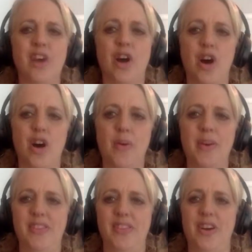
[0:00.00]
is
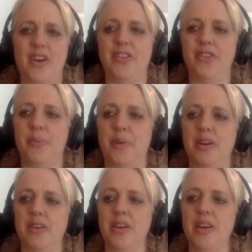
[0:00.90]
always the hardest
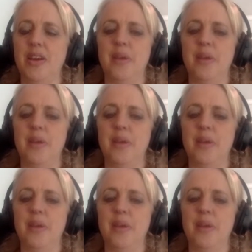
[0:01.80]
part.